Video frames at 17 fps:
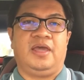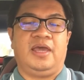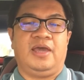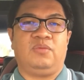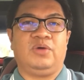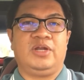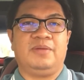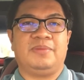
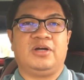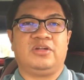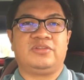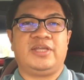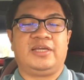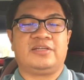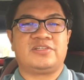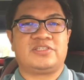And what
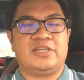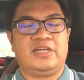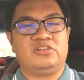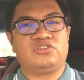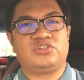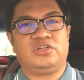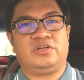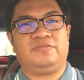about the
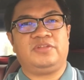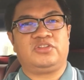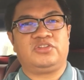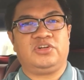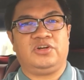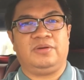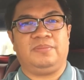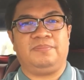extension of the
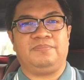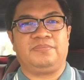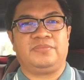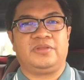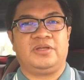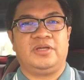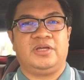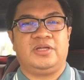term?
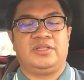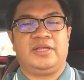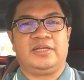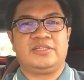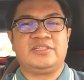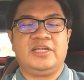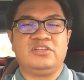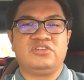The
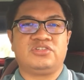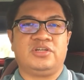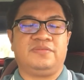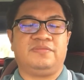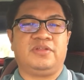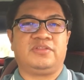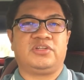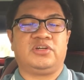
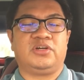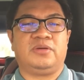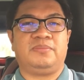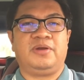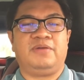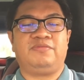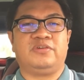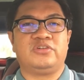extension of the
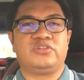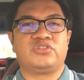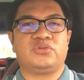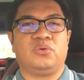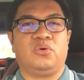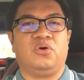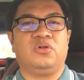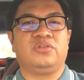term refers
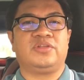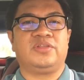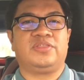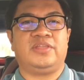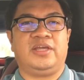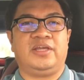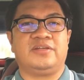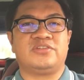to all the
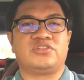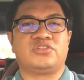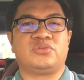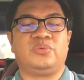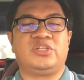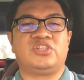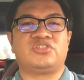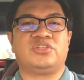things
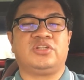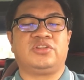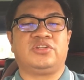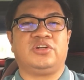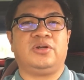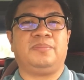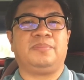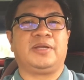to which the
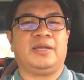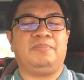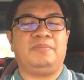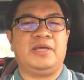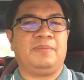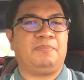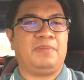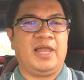term can
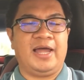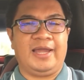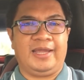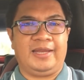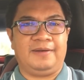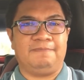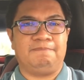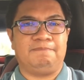be
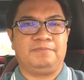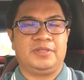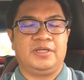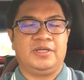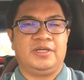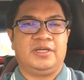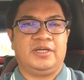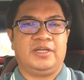applied.
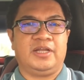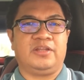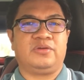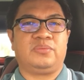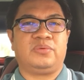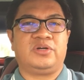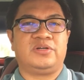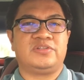In
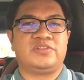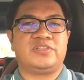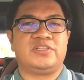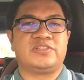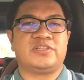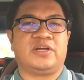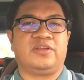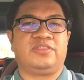other words,
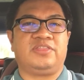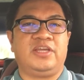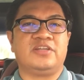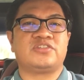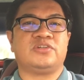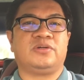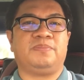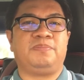these are
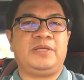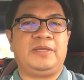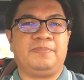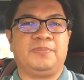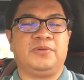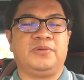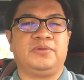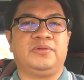things or
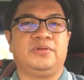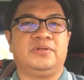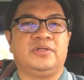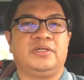people